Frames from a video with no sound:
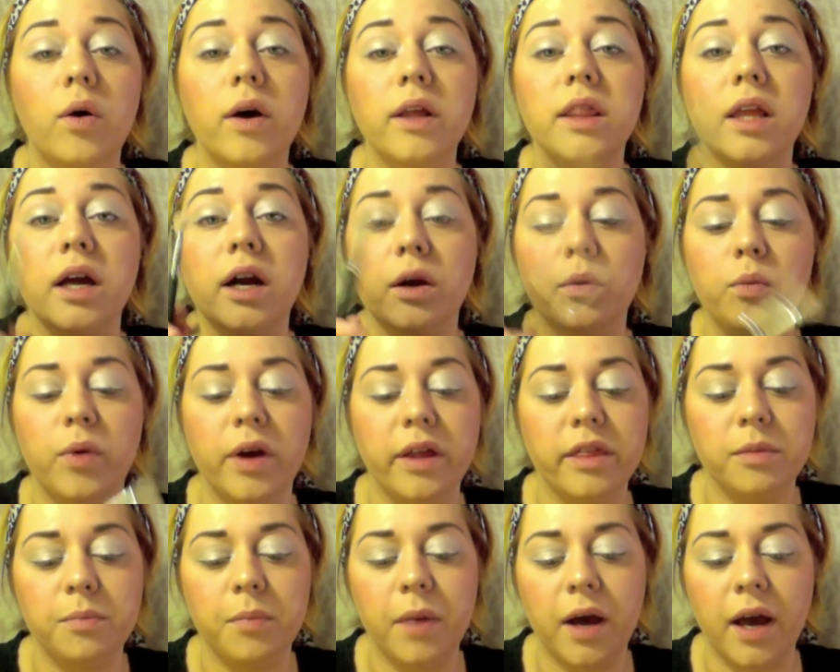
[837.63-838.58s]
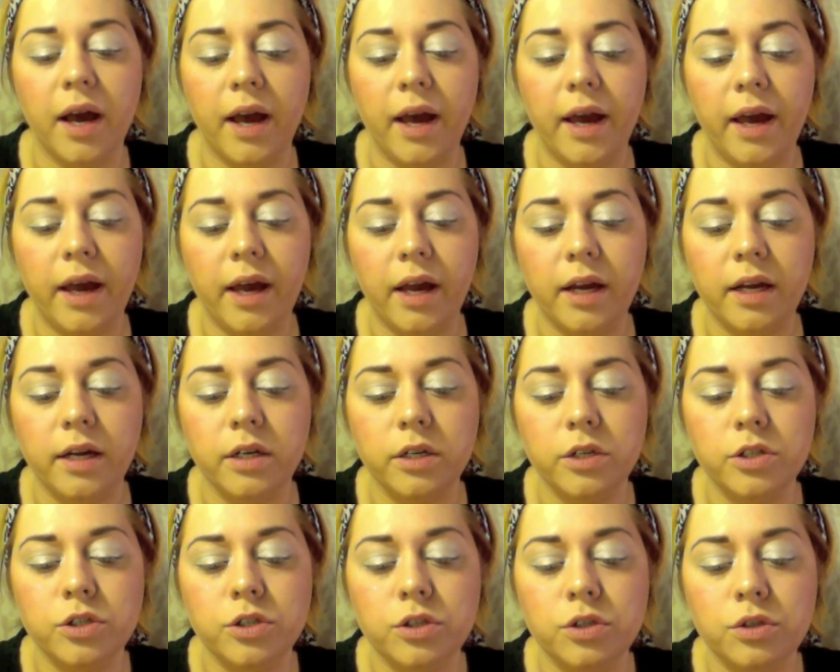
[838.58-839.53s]
Go in there with
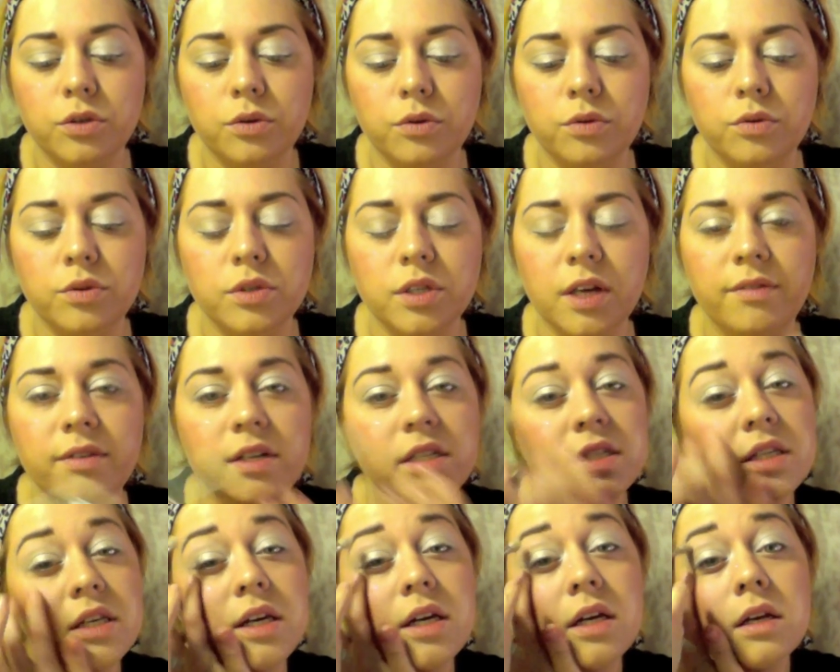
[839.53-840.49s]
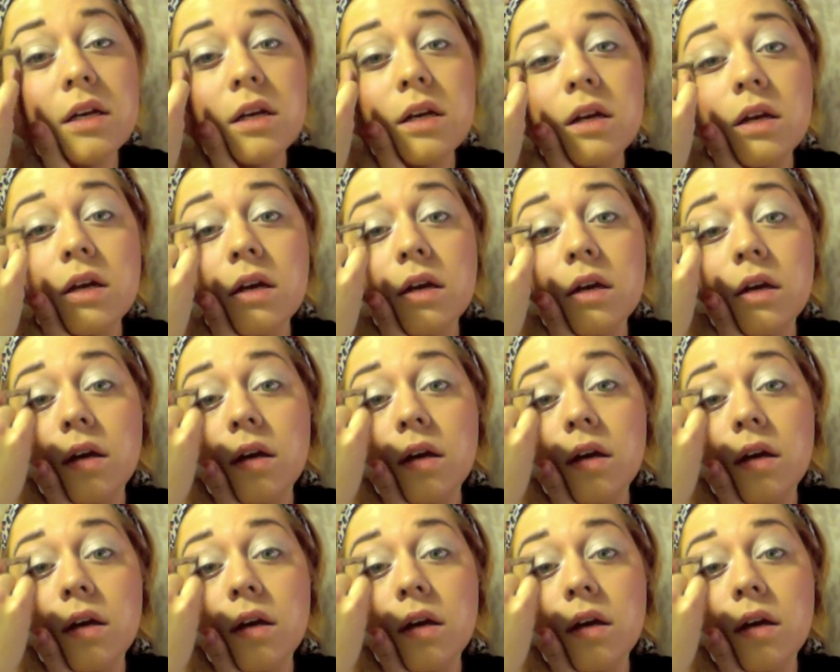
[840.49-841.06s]
my 217.